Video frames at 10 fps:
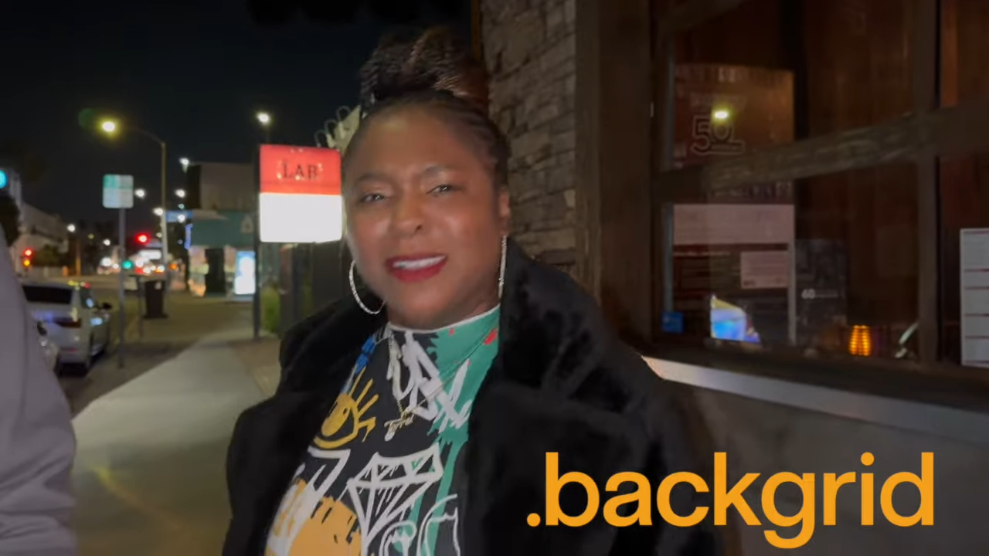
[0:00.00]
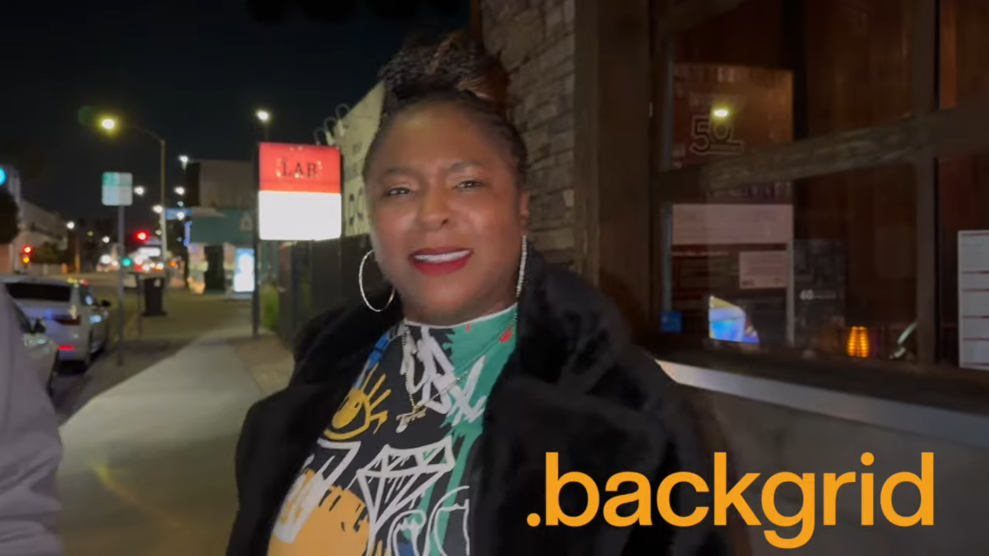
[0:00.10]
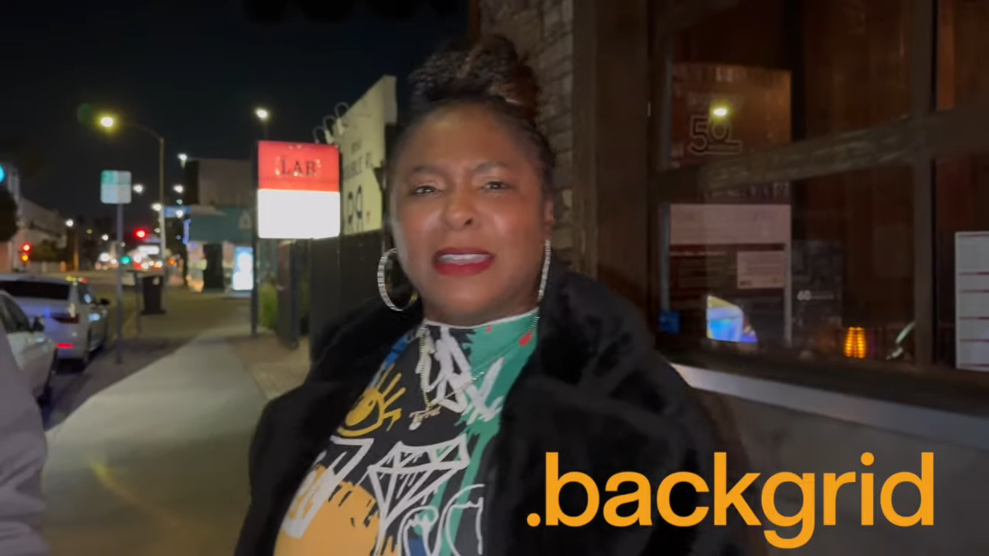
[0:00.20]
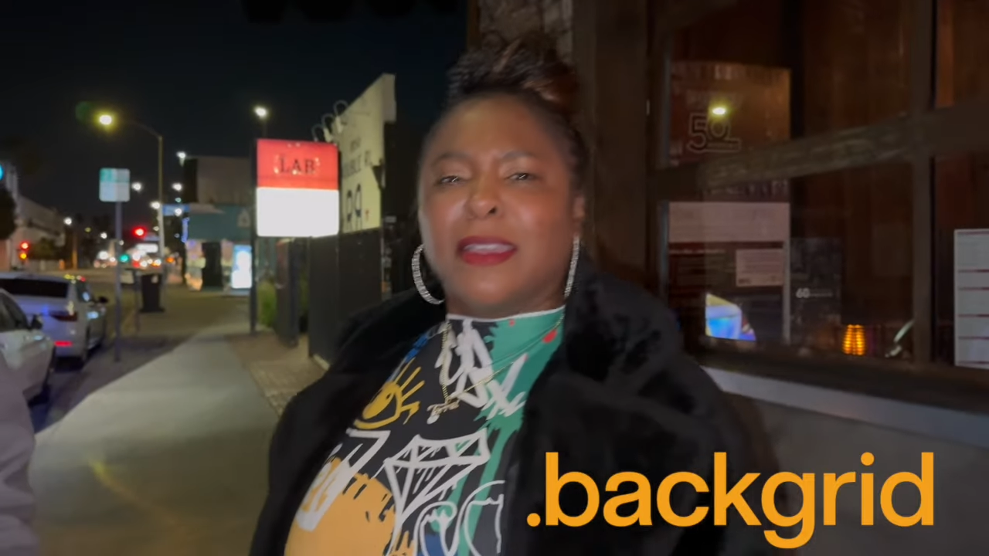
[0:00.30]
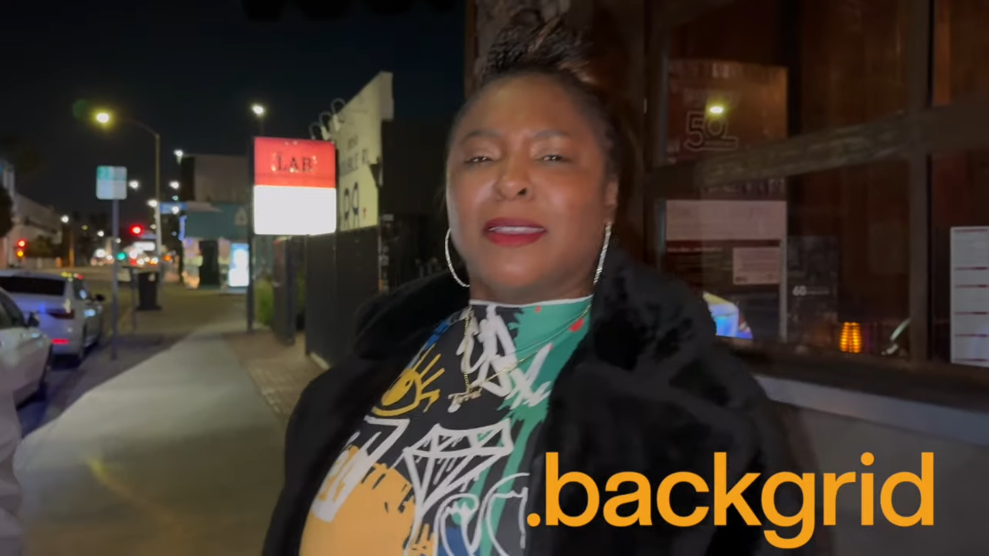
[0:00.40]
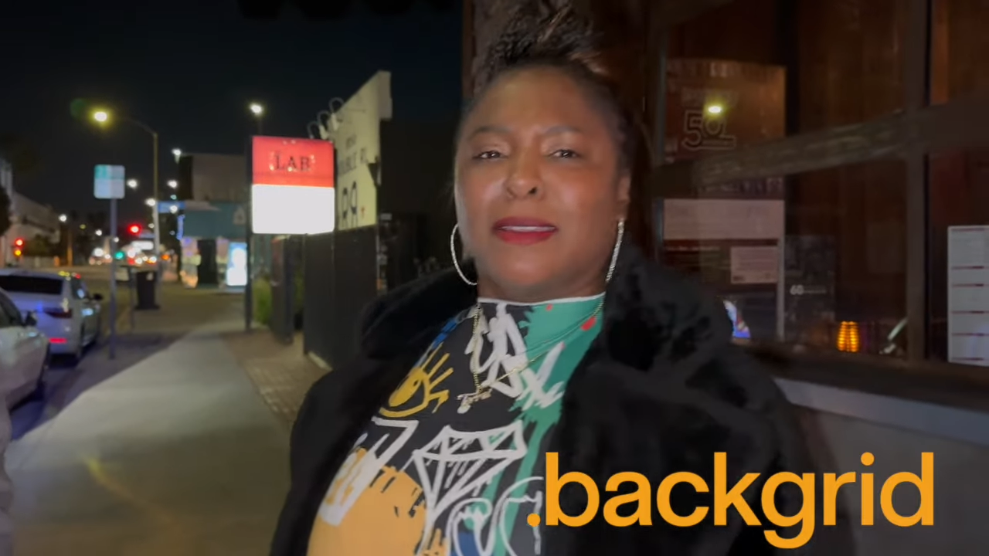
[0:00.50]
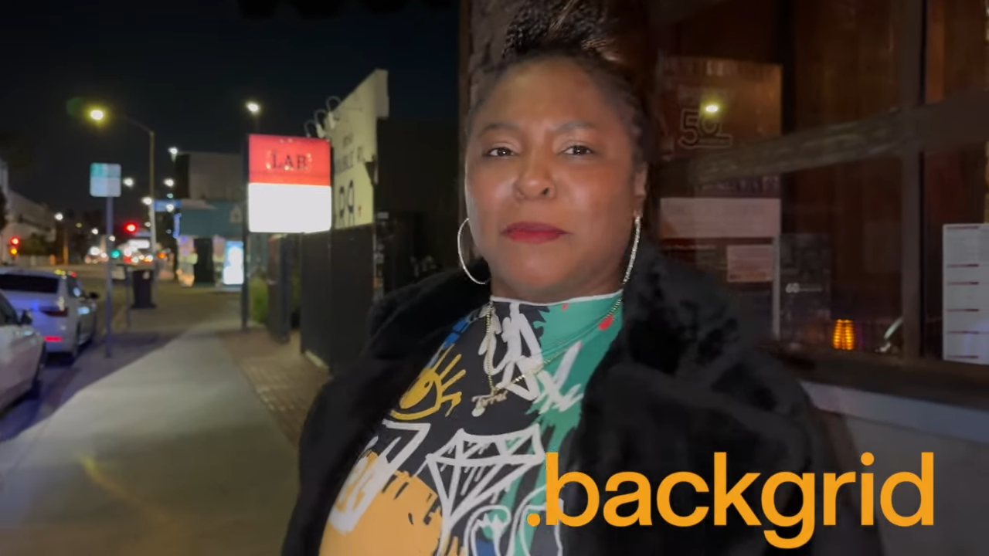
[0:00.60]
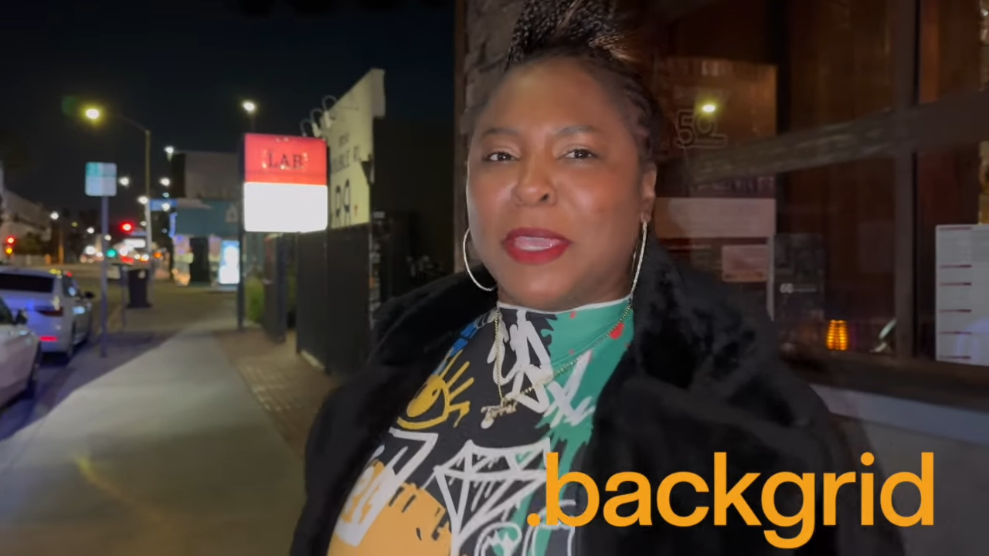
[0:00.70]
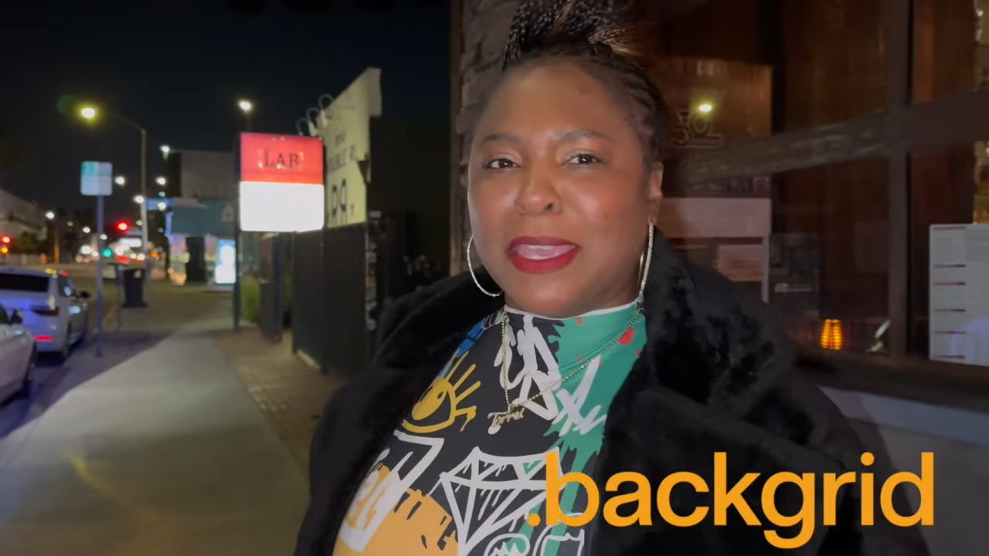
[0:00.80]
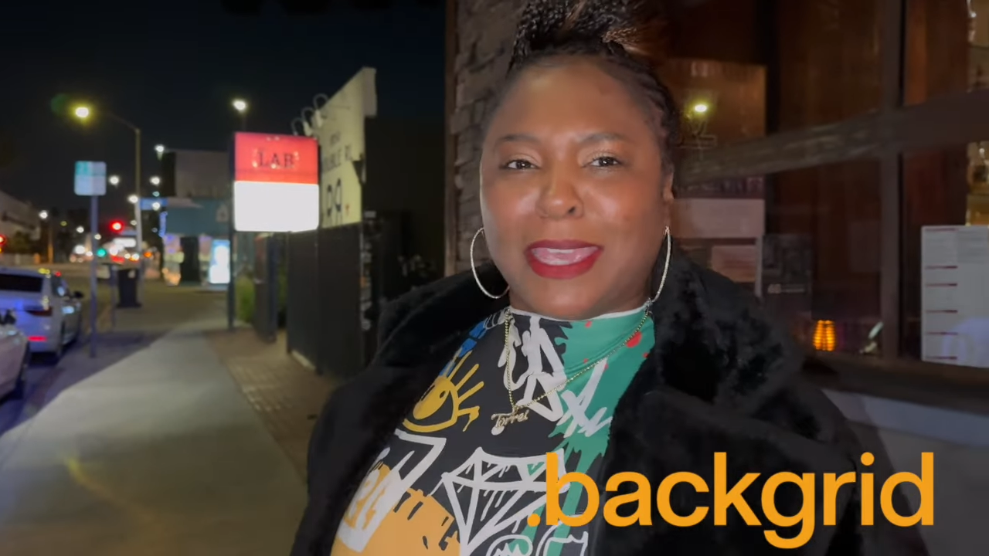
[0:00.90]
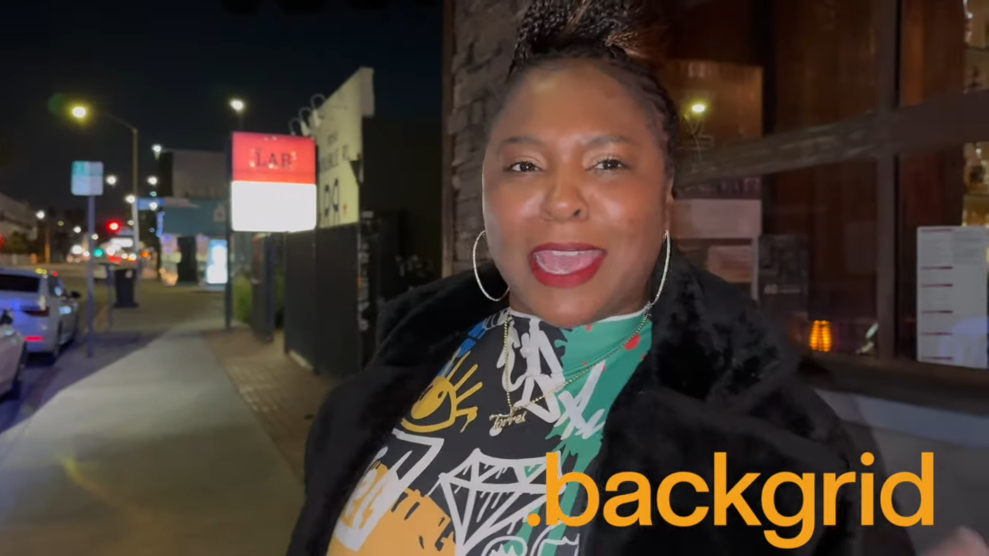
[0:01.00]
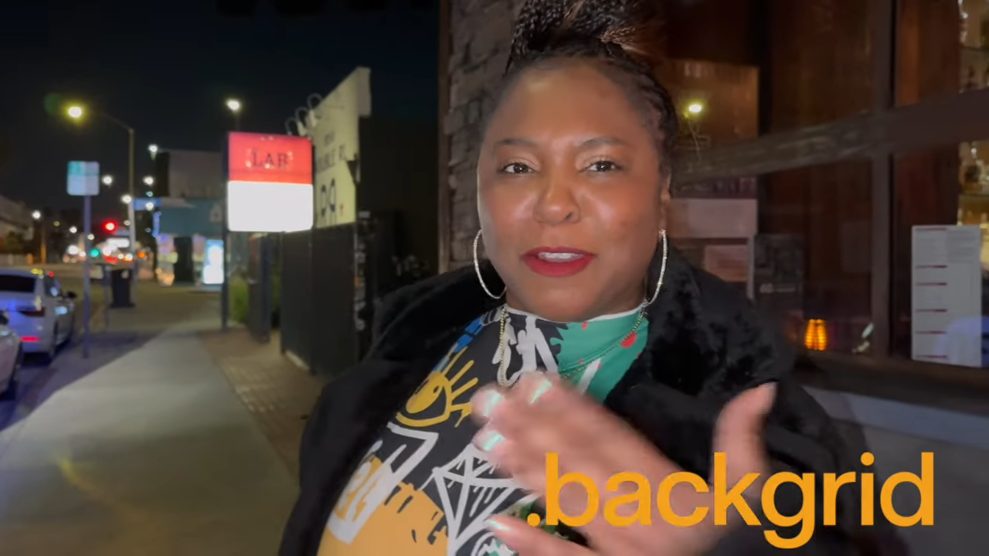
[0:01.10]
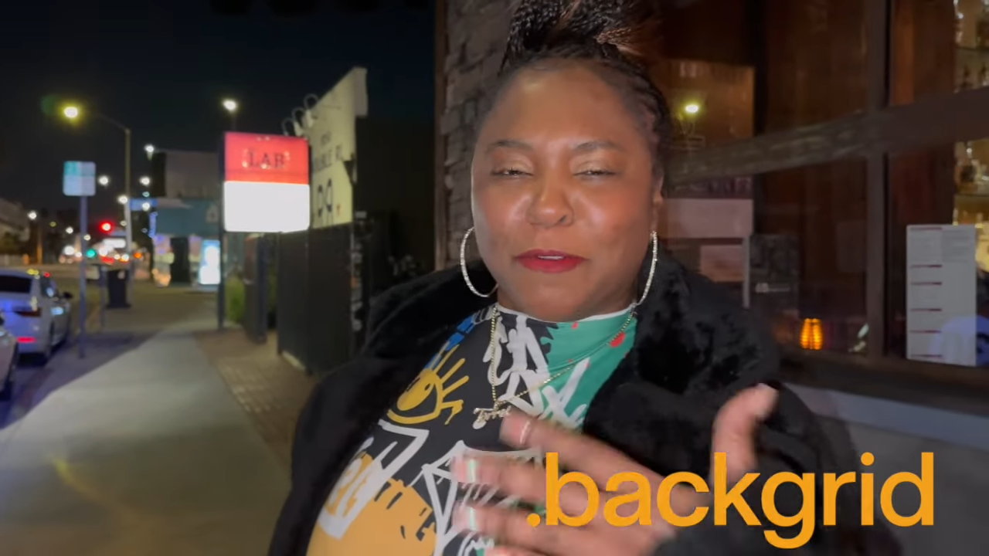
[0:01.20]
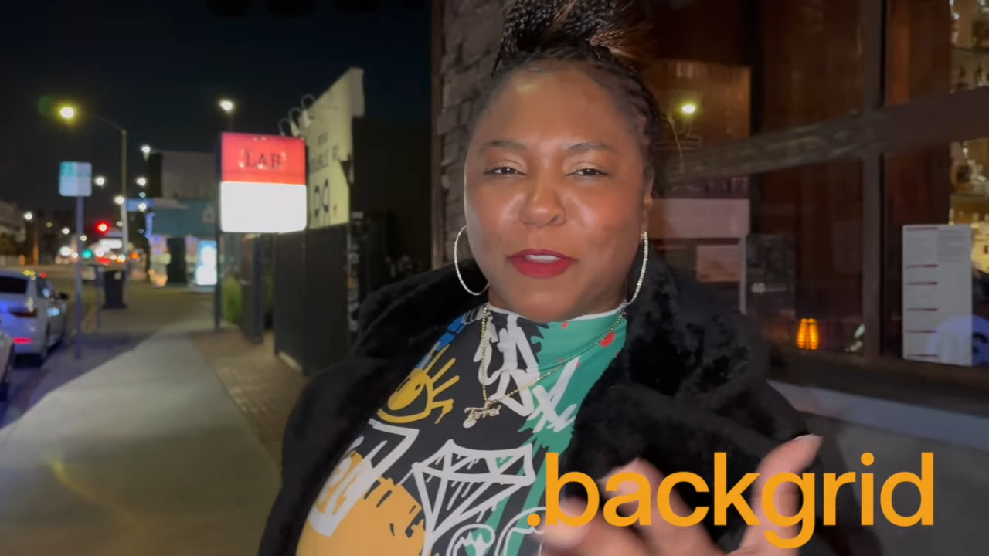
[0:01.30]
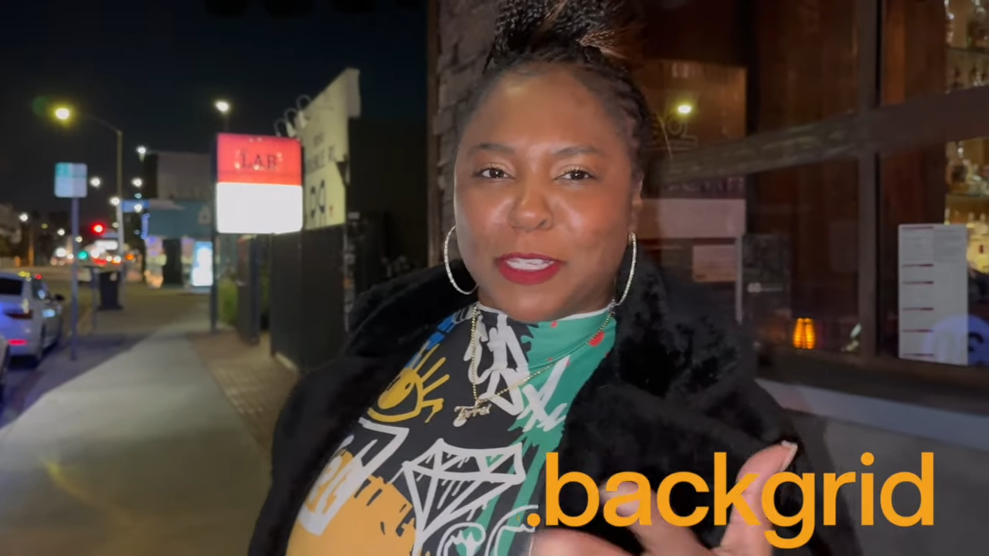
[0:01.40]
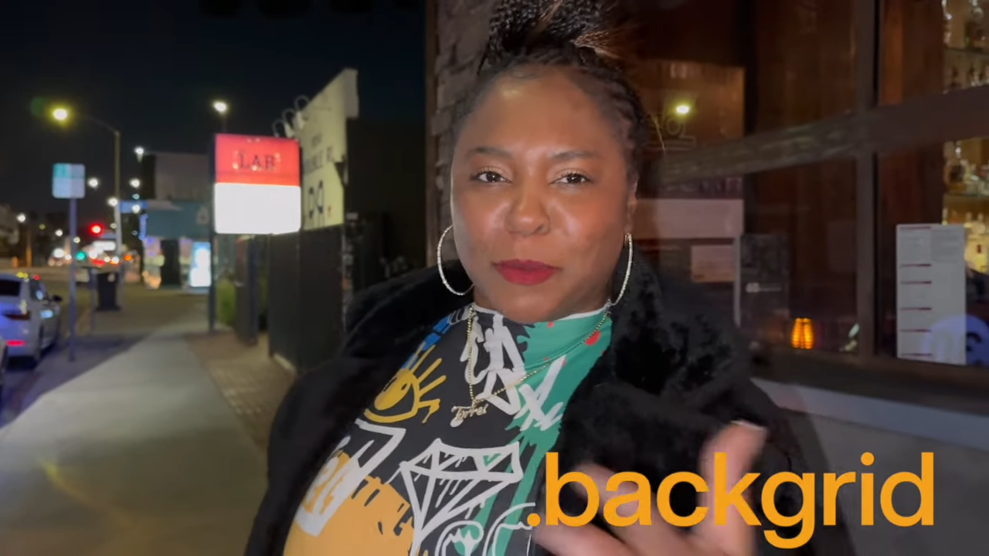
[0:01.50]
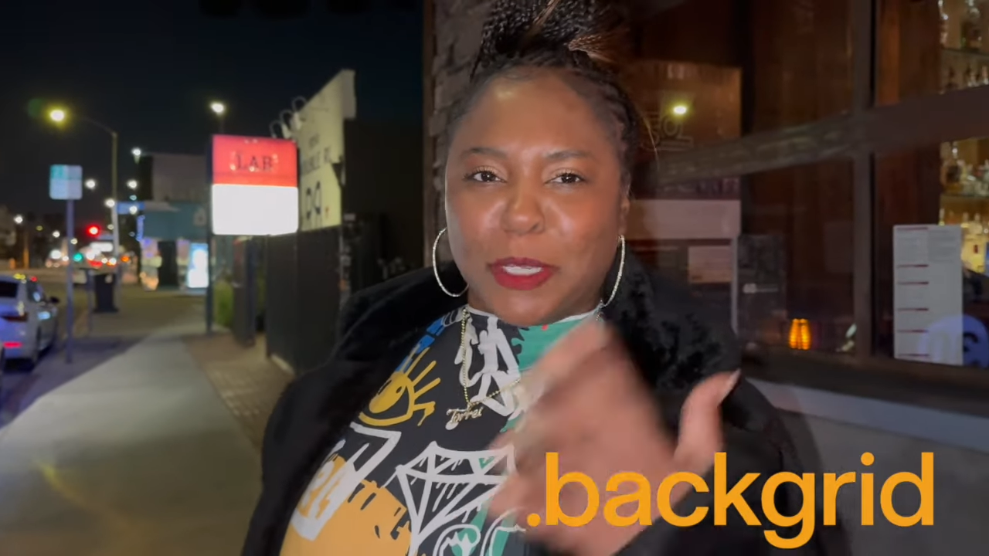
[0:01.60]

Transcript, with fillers: don't, I don't, Me and Katt are friends.